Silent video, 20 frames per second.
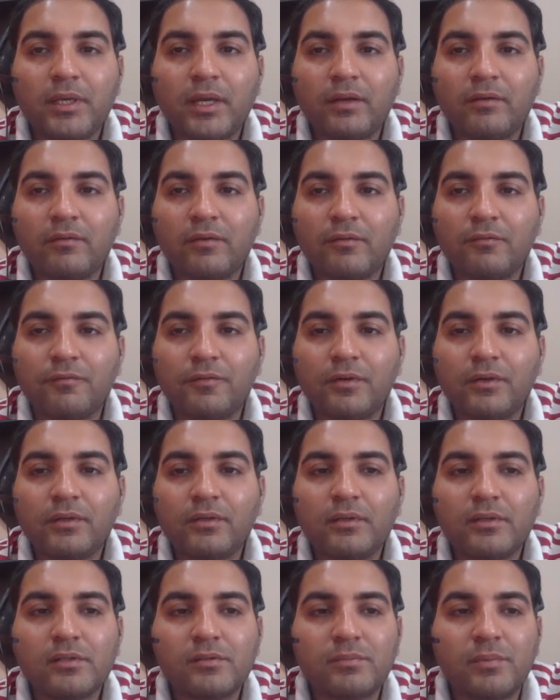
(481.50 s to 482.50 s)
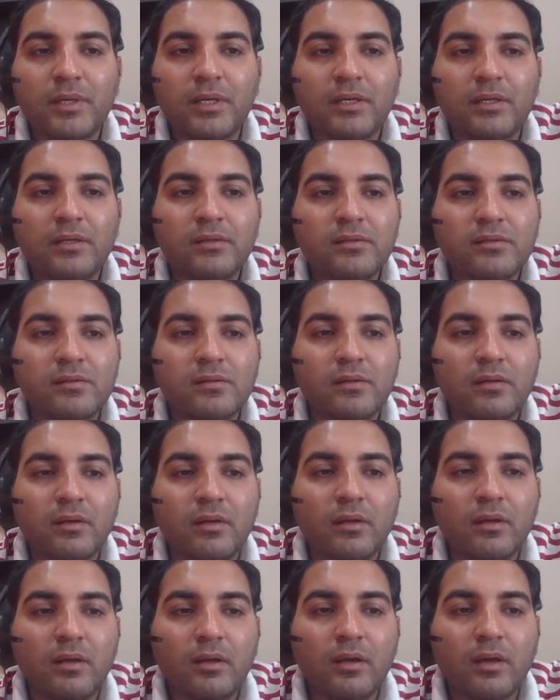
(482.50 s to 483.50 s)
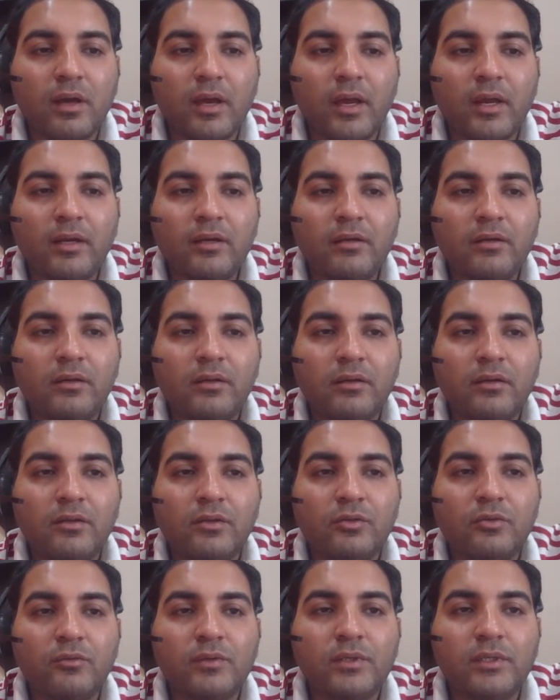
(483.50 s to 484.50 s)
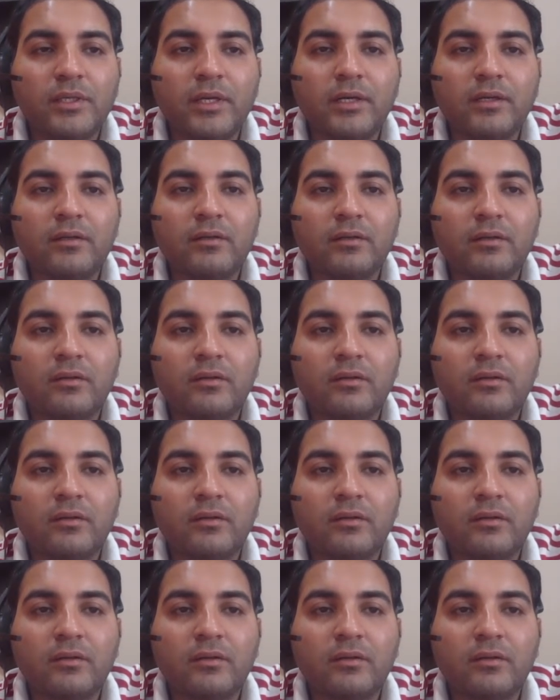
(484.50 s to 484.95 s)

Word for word: can refer this playlist and you will get